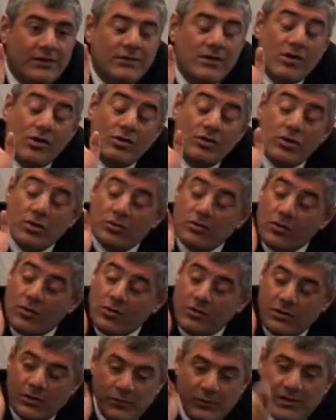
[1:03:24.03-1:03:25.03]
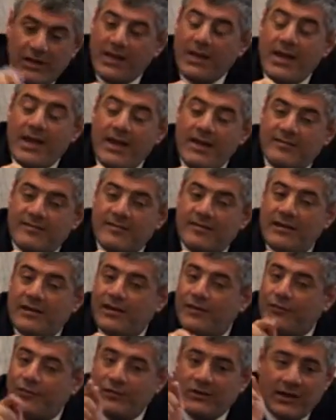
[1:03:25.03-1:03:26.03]
No, no, no, you will eat,
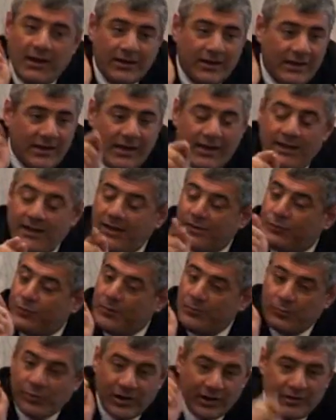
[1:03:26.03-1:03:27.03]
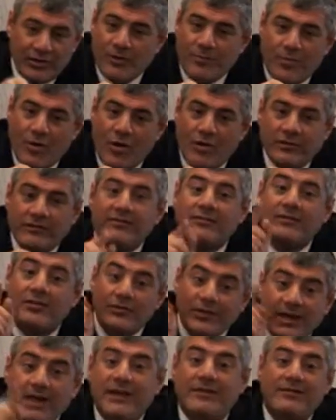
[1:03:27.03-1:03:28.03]
and if you're not going to eat, we'll break your bones.
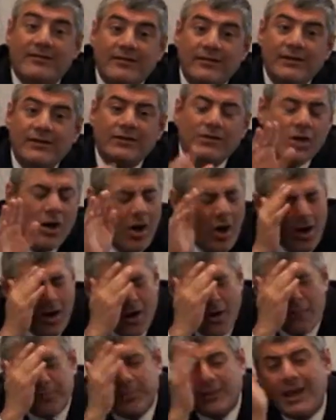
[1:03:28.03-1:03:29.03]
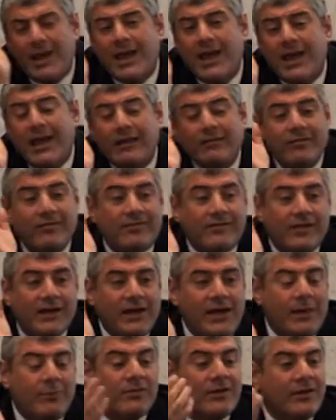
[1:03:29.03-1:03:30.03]
You eat. No, please, he
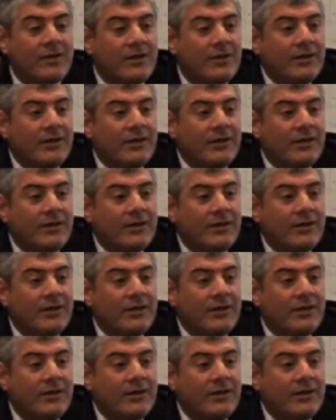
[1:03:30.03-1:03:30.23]
screams.